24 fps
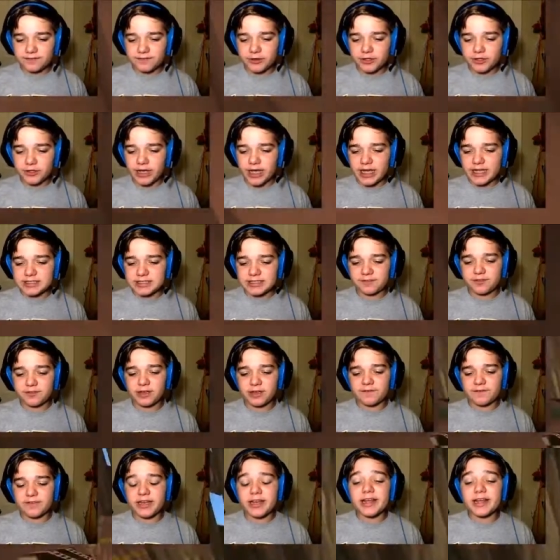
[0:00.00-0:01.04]
for you guys. If you
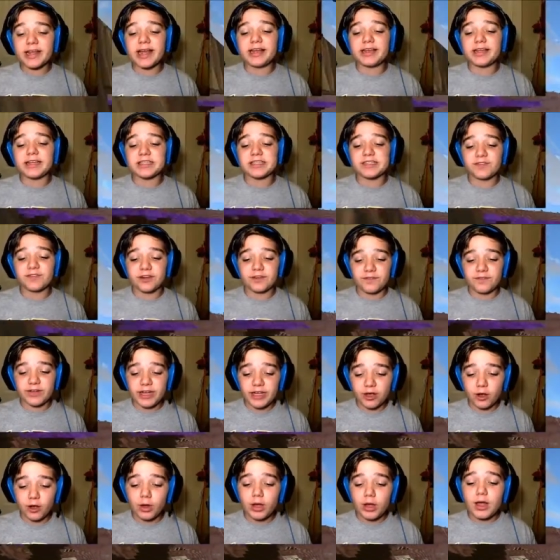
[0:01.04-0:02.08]
have any ideas for a
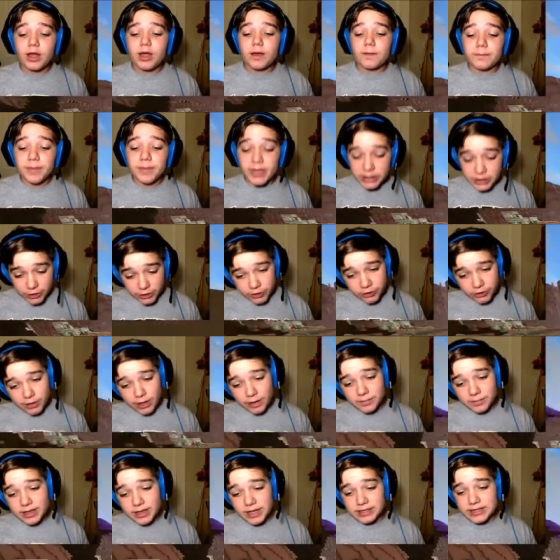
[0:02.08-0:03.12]
video, make sure you
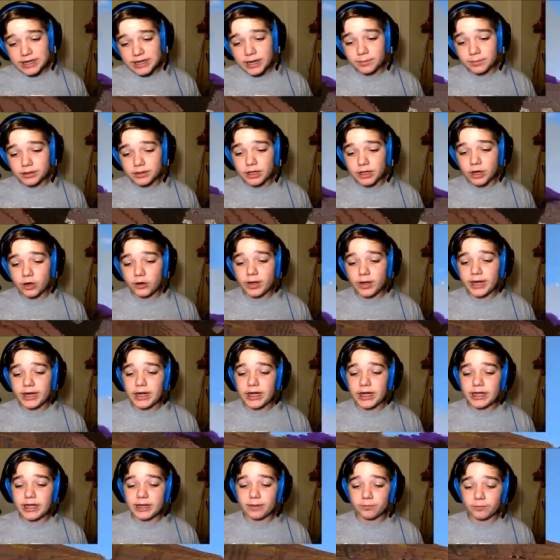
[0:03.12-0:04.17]
comment that down below. And
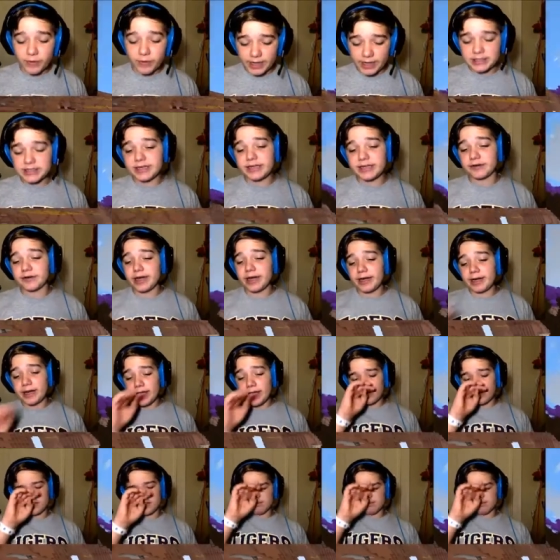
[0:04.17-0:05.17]
I am ranting right now.